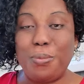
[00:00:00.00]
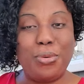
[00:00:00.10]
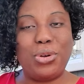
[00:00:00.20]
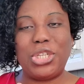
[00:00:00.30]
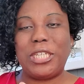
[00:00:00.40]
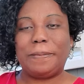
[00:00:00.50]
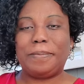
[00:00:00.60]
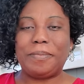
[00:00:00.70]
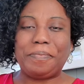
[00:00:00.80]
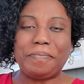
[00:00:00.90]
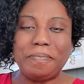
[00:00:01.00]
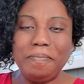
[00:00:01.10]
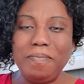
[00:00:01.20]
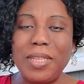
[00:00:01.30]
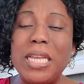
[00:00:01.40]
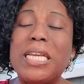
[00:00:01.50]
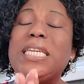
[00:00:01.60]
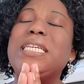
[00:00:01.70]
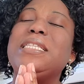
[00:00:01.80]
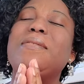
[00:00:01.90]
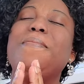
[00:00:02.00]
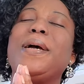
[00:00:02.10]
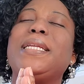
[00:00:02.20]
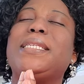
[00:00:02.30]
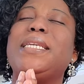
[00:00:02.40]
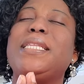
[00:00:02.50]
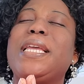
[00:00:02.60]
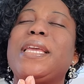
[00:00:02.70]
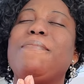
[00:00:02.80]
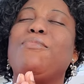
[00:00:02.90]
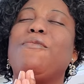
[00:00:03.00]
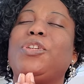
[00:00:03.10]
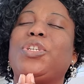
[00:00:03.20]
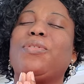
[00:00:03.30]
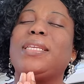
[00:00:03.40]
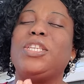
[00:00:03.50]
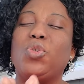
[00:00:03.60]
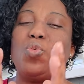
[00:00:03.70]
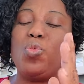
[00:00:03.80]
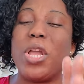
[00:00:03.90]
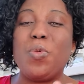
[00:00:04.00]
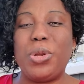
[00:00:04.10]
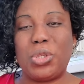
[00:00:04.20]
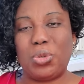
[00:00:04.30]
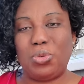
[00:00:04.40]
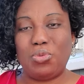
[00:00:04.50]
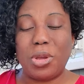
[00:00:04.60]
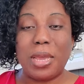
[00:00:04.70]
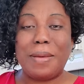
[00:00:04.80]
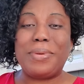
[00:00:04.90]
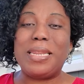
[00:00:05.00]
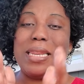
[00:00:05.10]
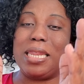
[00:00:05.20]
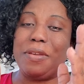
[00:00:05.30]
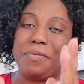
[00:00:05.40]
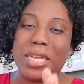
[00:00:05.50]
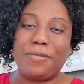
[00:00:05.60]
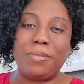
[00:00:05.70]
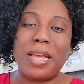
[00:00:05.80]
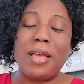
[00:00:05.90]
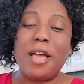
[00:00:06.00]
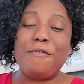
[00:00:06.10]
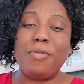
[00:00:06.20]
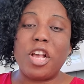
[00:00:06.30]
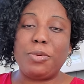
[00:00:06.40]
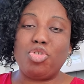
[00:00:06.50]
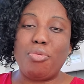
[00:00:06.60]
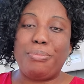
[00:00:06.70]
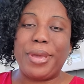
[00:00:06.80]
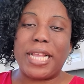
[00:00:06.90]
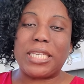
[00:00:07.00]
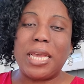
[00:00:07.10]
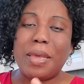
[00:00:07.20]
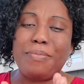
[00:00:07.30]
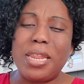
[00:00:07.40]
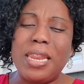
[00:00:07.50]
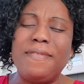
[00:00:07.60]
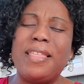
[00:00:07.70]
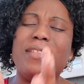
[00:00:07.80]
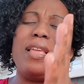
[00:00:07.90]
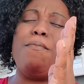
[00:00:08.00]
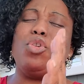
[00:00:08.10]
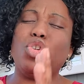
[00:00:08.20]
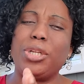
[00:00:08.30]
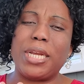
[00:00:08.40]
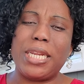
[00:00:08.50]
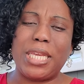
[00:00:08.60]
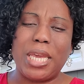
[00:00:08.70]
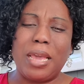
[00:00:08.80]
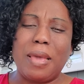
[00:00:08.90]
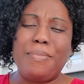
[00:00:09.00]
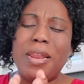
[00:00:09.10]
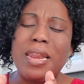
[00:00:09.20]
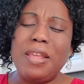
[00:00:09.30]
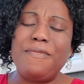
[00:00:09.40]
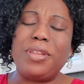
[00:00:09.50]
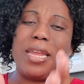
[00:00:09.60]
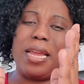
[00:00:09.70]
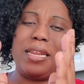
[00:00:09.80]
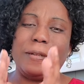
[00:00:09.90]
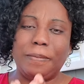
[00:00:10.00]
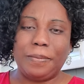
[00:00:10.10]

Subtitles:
body. In the mighty name of Jesus Christ, is well with you. Be lifted from that hospital bed. Be lifted emotionally. Be lifted